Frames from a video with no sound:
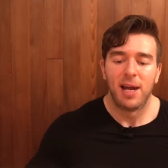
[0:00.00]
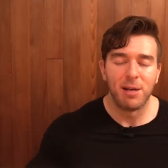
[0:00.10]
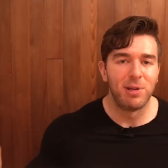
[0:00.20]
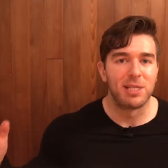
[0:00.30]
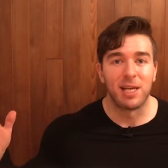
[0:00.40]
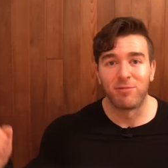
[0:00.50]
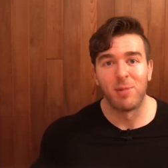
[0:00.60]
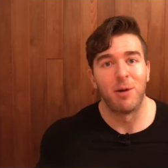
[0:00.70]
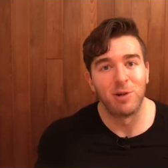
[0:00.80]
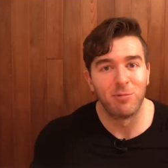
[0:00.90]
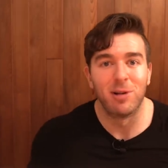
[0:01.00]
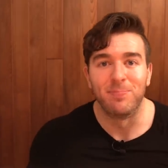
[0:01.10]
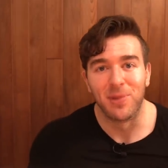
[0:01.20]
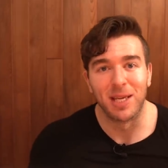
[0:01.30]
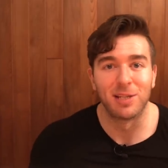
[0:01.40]
anyways, take from that what you
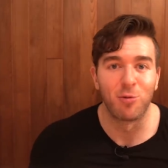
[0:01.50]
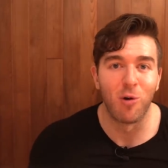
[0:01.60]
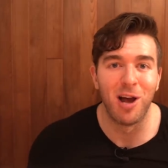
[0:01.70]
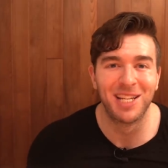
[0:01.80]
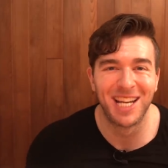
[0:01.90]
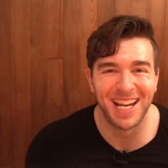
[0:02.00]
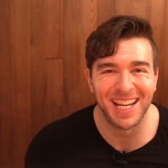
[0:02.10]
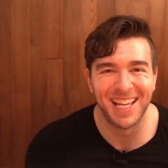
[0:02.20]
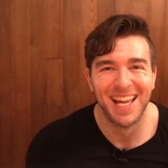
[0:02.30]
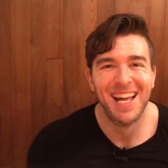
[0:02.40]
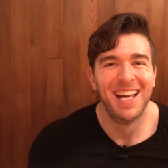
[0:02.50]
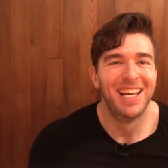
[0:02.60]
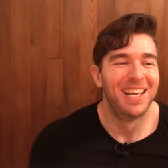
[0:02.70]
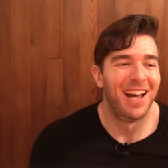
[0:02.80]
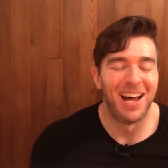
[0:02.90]
will. Thank you guys for watching.
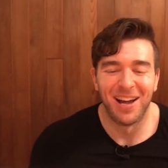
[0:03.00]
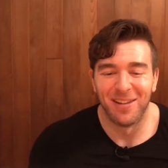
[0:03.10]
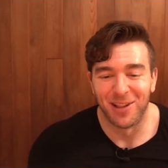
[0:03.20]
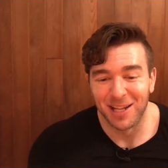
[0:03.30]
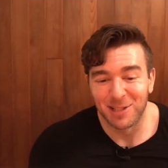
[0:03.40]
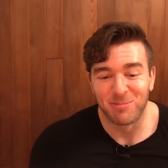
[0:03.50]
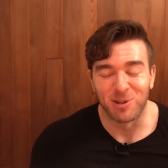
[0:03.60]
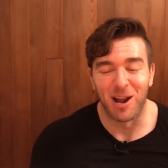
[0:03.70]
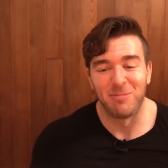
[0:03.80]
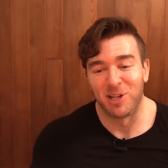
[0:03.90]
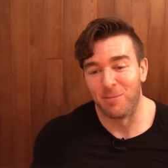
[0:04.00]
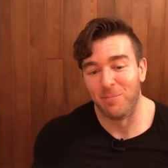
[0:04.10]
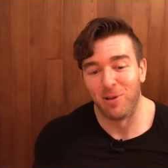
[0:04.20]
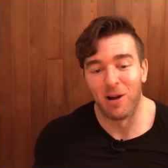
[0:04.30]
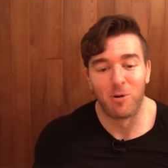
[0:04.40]
Uh, like, subscribe, check out my
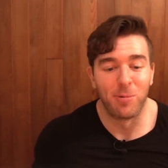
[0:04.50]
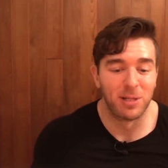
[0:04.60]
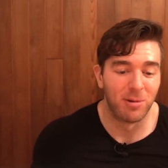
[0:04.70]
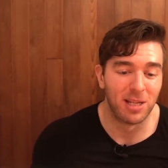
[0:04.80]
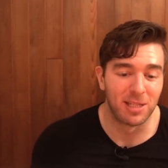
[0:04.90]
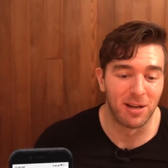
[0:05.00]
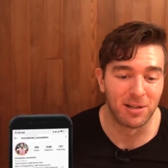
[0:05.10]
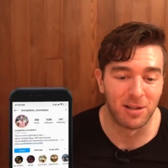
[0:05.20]
blog, more plates more dates dot